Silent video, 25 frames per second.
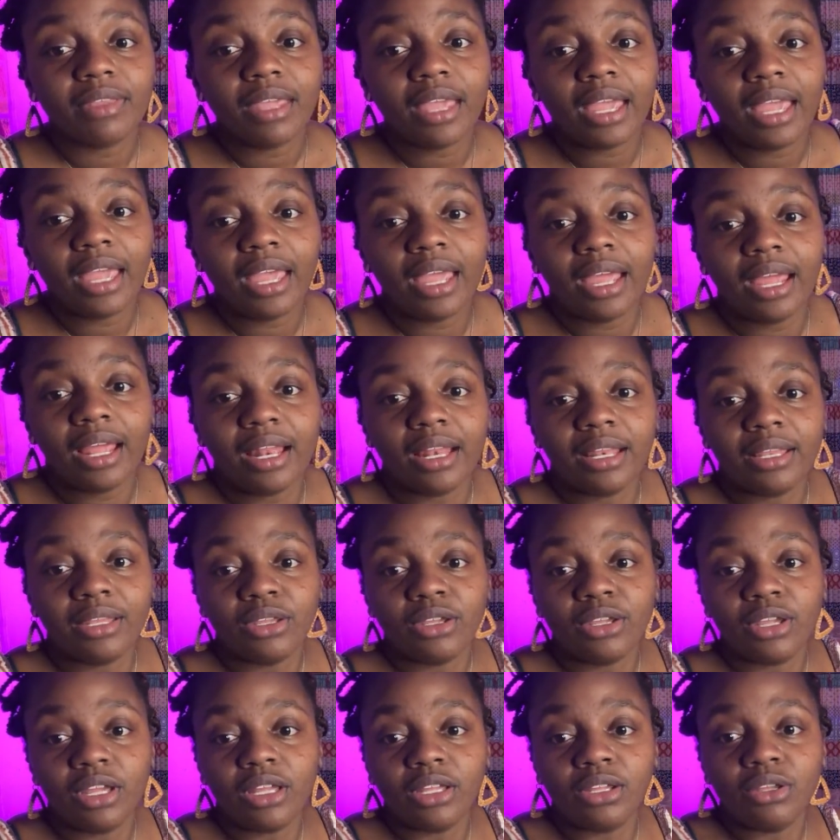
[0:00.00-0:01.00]
and
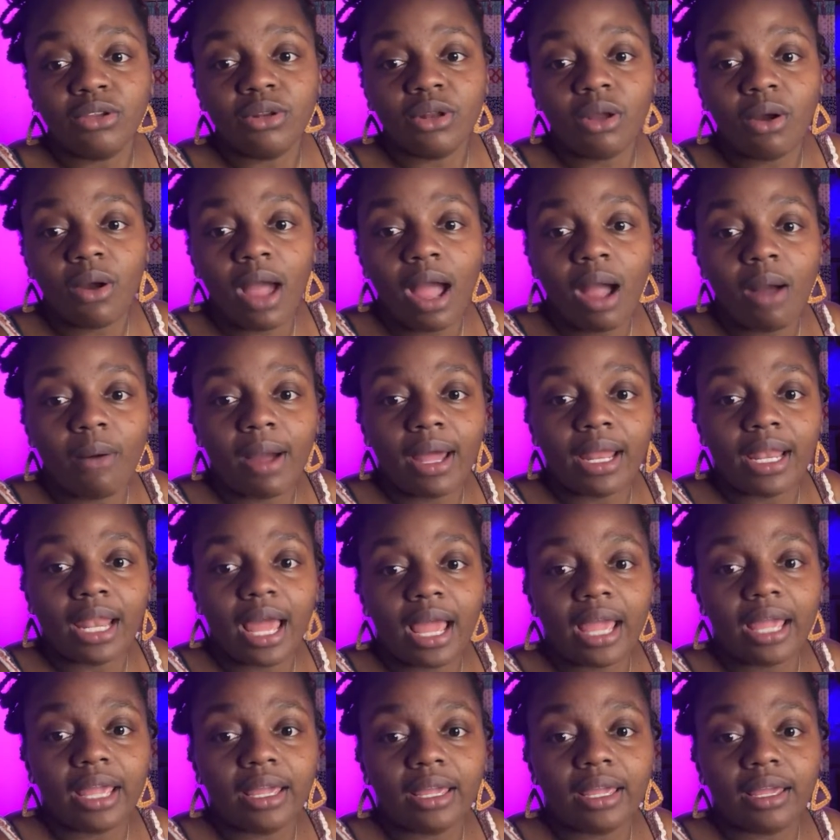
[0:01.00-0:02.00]
you know how
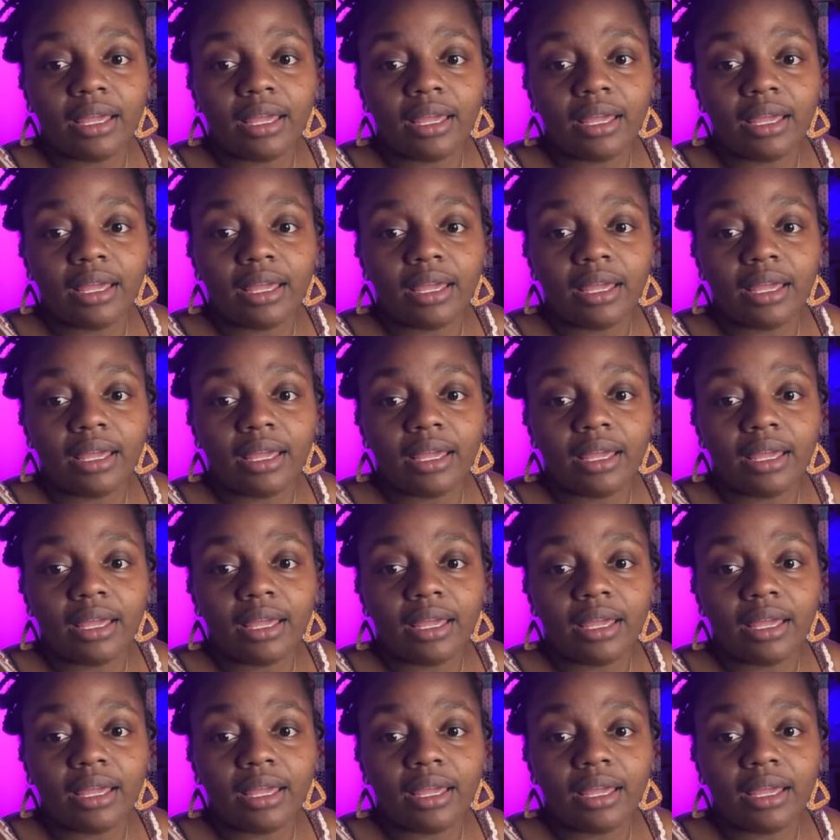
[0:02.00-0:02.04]
I